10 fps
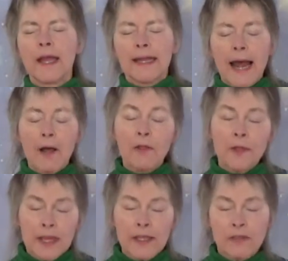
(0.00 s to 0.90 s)
Now,
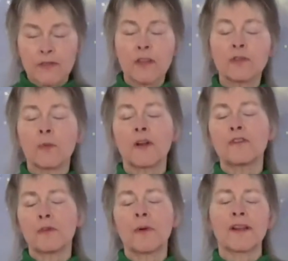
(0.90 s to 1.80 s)
this is
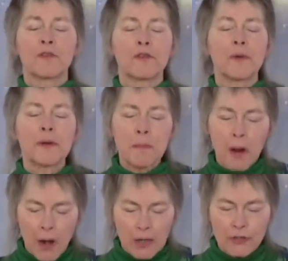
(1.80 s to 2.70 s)
what you went through in
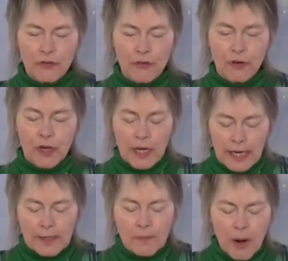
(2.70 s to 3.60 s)
March.
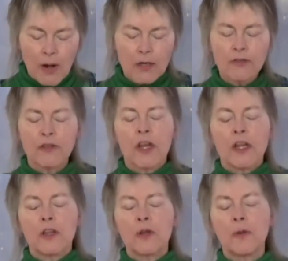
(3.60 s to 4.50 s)
In March,
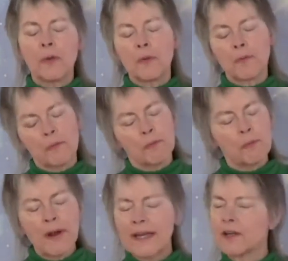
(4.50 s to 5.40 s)
you
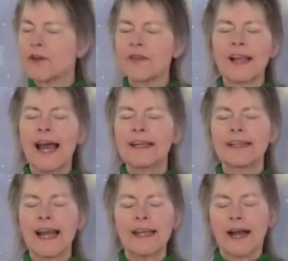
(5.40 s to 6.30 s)
went into the
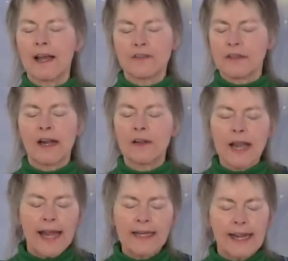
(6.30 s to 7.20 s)
light chaos. Now,
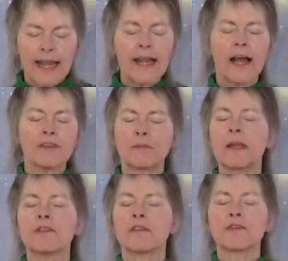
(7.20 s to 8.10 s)
light chaos
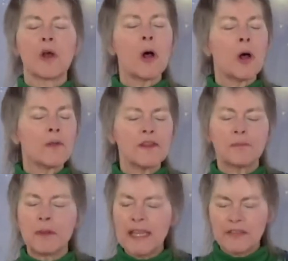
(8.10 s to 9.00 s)
means there's all these
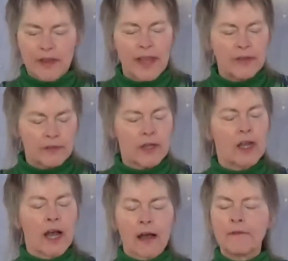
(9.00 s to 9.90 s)
pieces
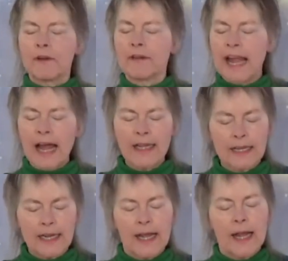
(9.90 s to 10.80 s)
of your
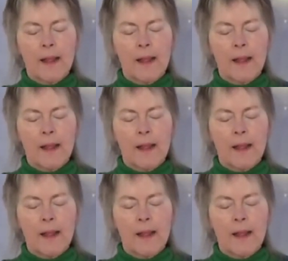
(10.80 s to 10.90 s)
reality